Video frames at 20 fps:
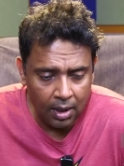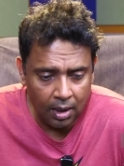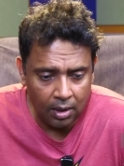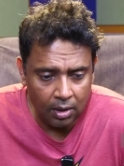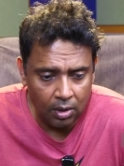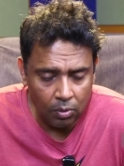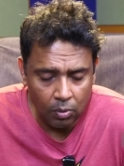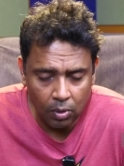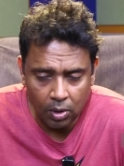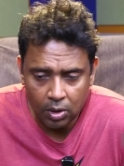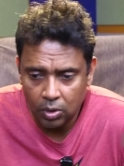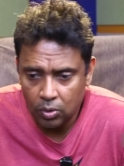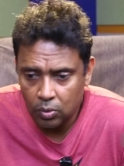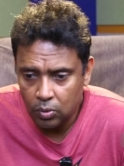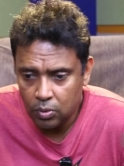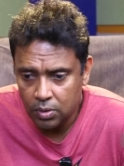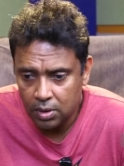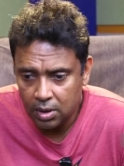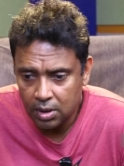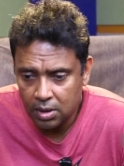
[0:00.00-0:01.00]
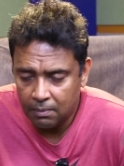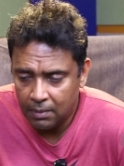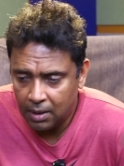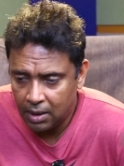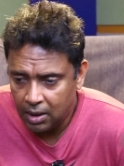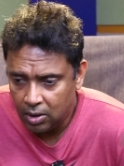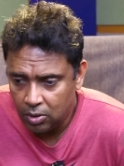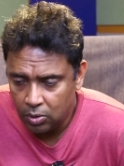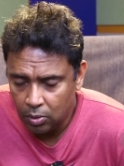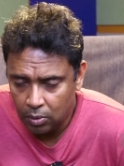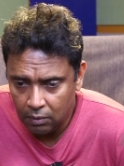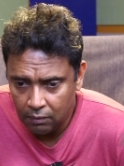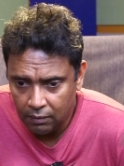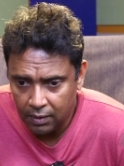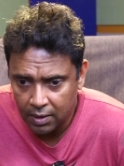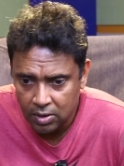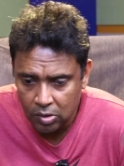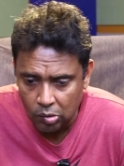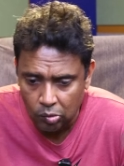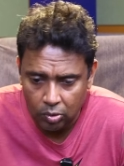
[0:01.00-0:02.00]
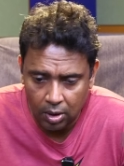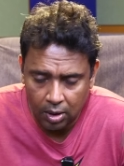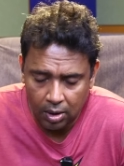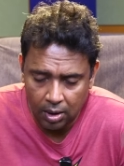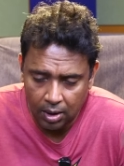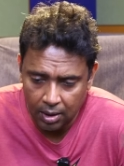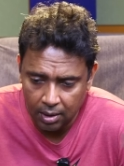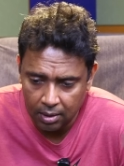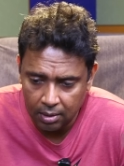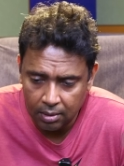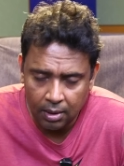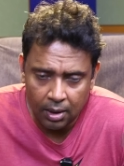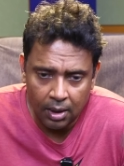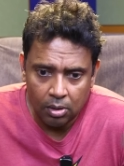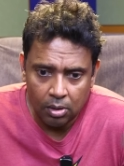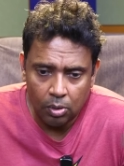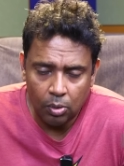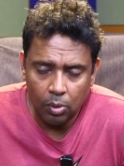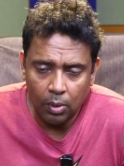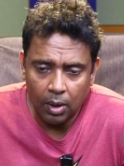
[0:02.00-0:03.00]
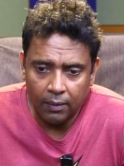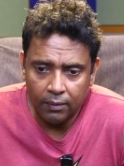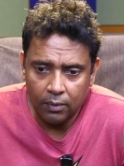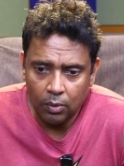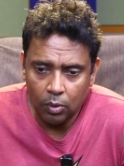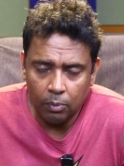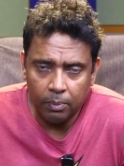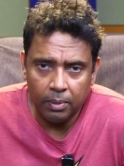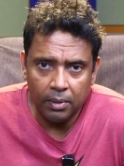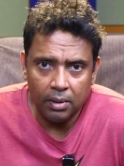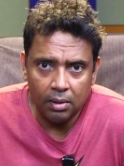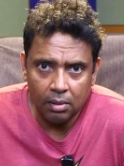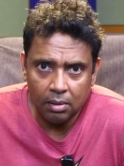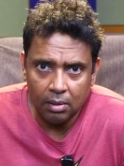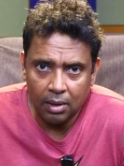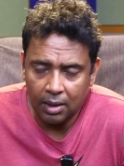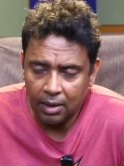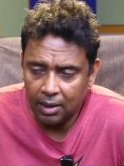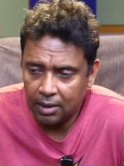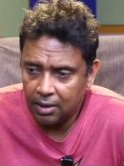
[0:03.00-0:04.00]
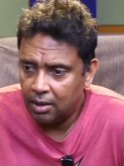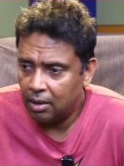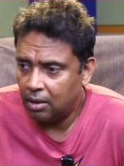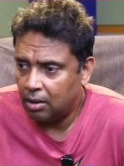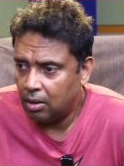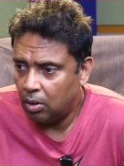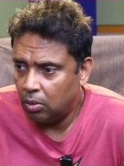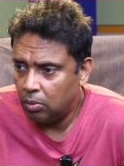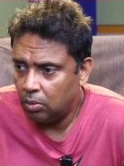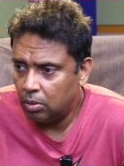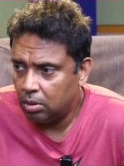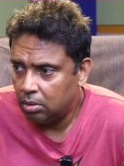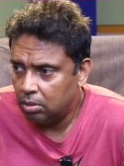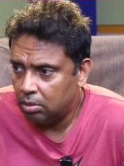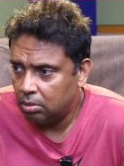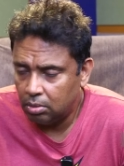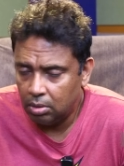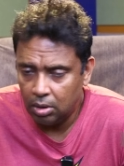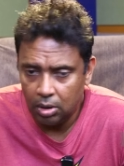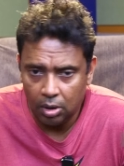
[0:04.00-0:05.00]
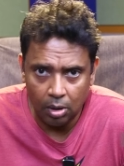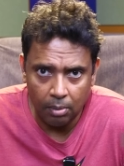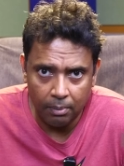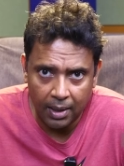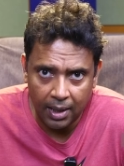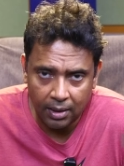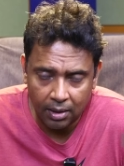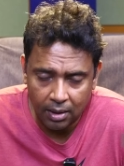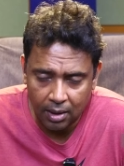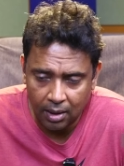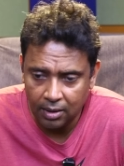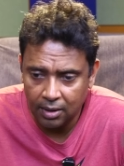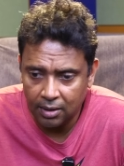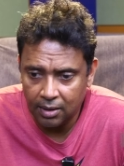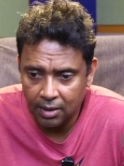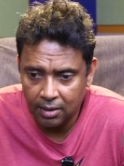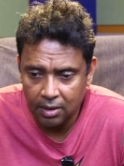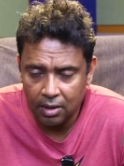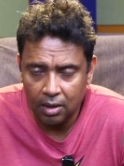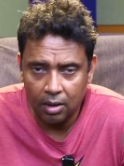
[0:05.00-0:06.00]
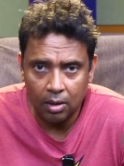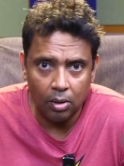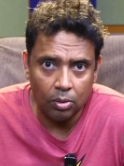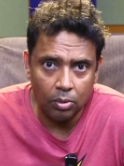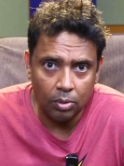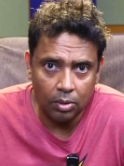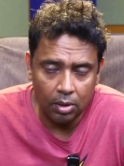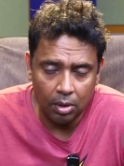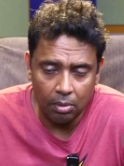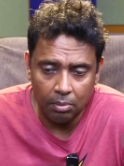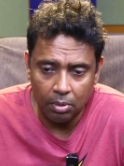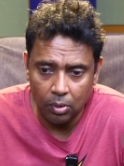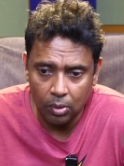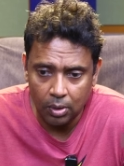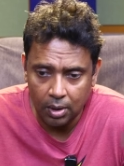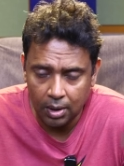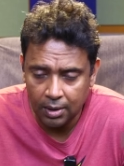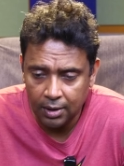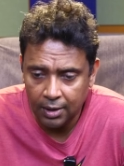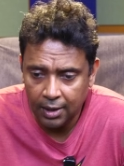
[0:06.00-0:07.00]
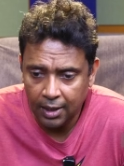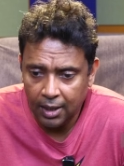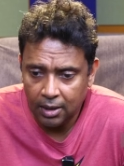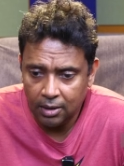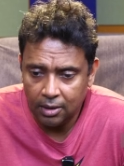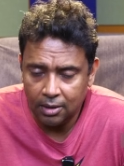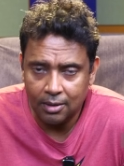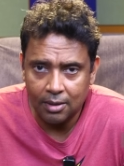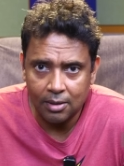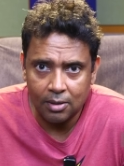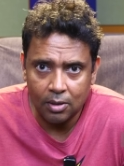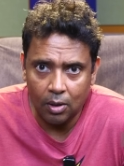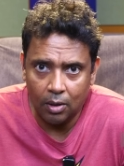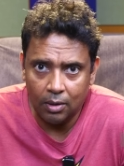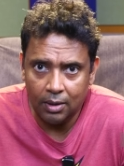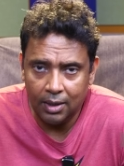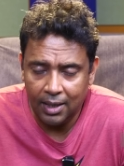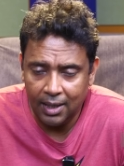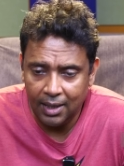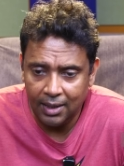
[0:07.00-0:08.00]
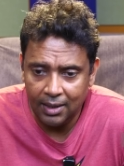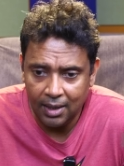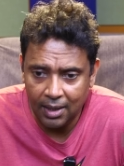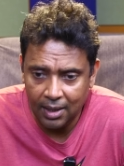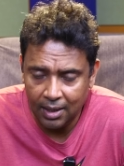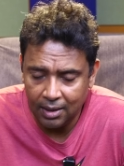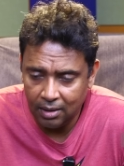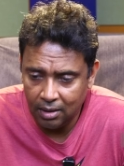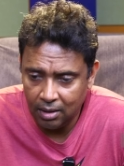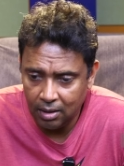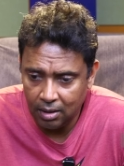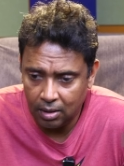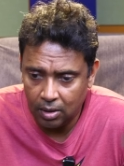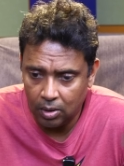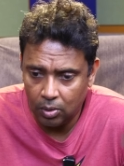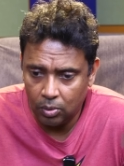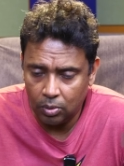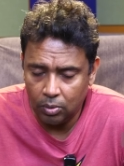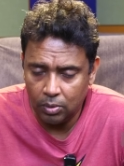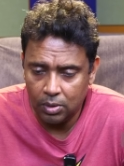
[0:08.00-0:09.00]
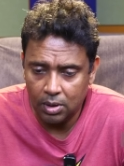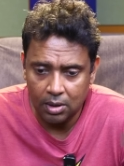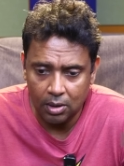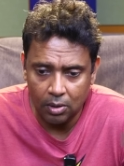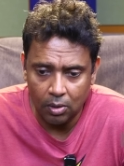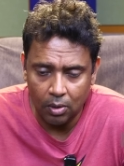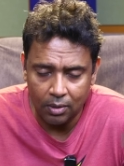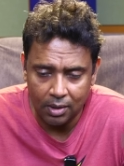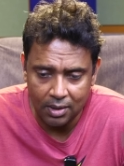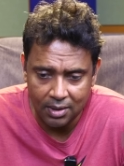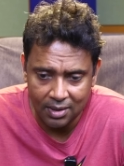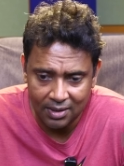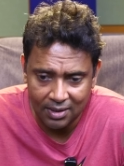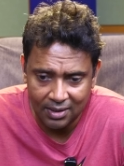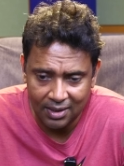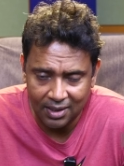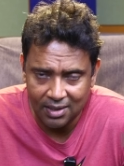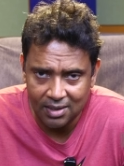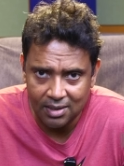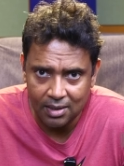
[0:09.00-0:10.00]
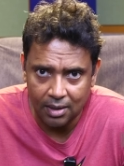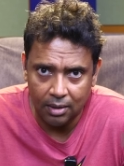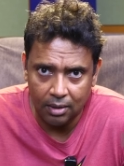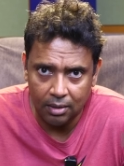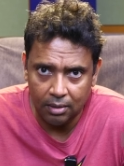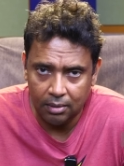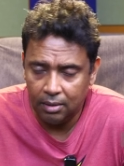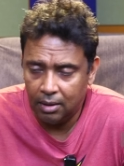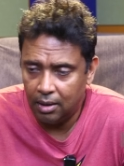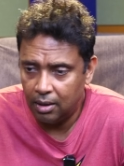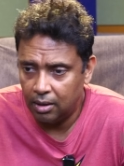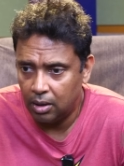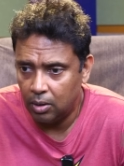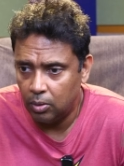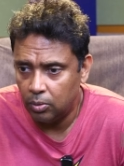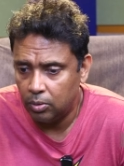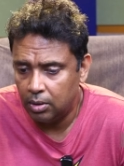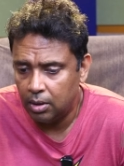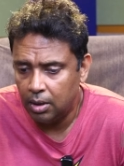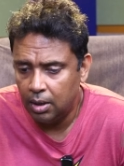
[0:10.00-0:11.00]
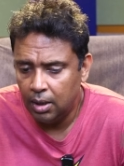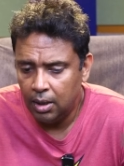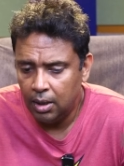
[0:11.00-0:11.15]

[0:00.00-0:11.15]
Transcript: and you want to use this money to invest into India, you have to open another account in your bank and another account with your broker. This is called the NRE account, which is a non resident external account.